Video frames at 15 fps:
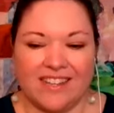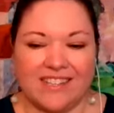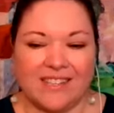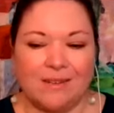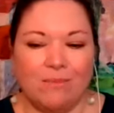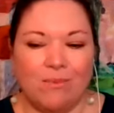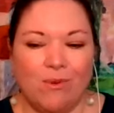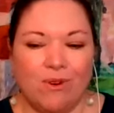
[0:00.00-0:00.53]
It's
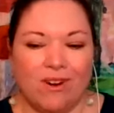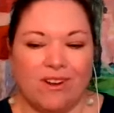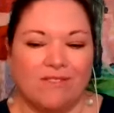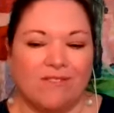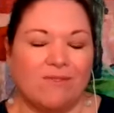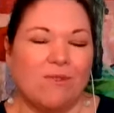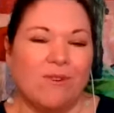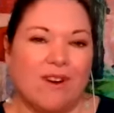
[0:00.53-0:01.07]

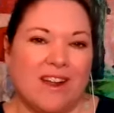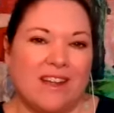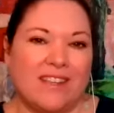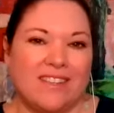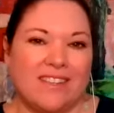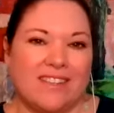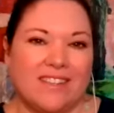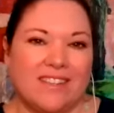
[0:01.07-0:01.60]
important for
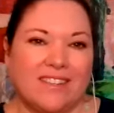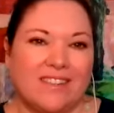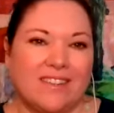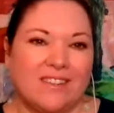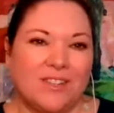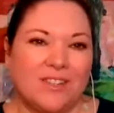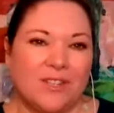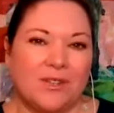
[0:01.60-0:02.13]
us
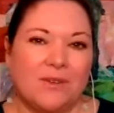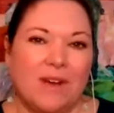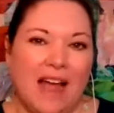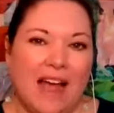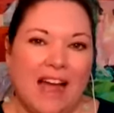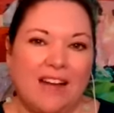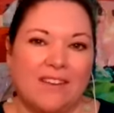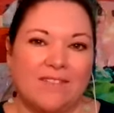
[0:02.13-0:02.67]
to
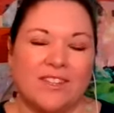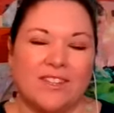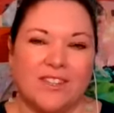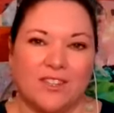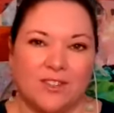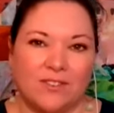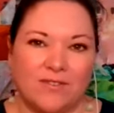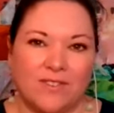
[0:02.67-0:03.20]
have a
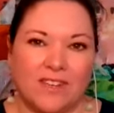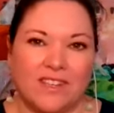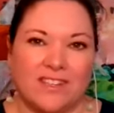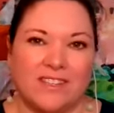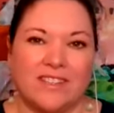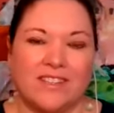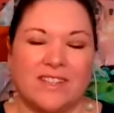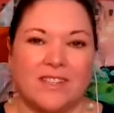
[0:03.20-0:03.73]

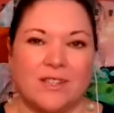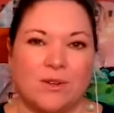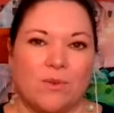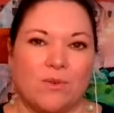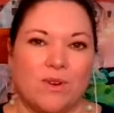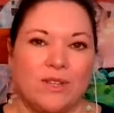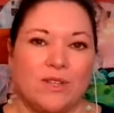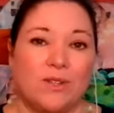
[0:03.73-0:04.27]
surface that's
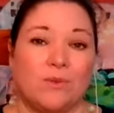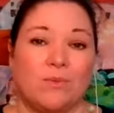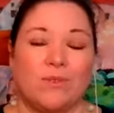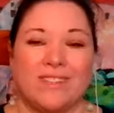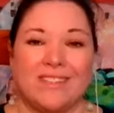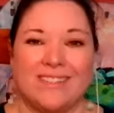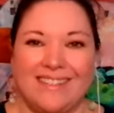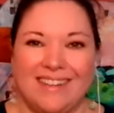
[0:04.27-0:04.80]
going to
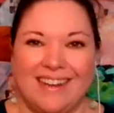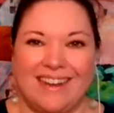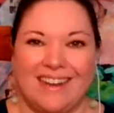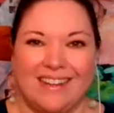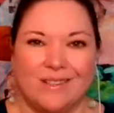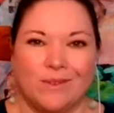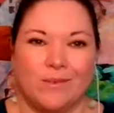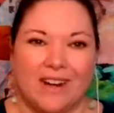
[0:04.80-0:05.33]

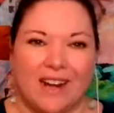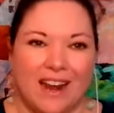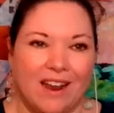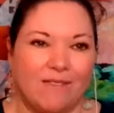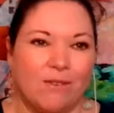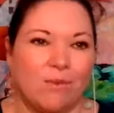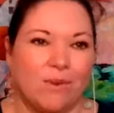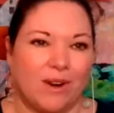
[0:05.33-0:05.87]
withstand
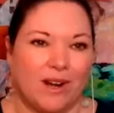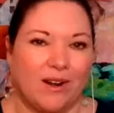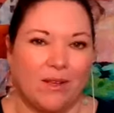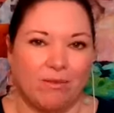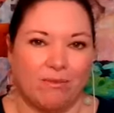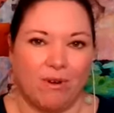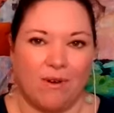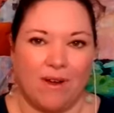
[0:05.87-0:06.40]
whatever we're going
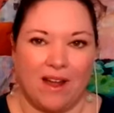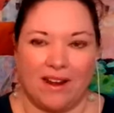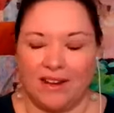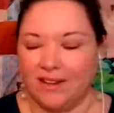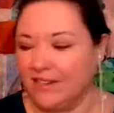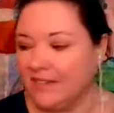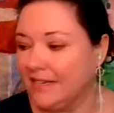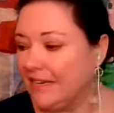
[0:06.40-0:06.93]
to throw at
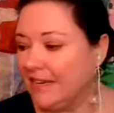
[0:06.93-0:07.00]
it.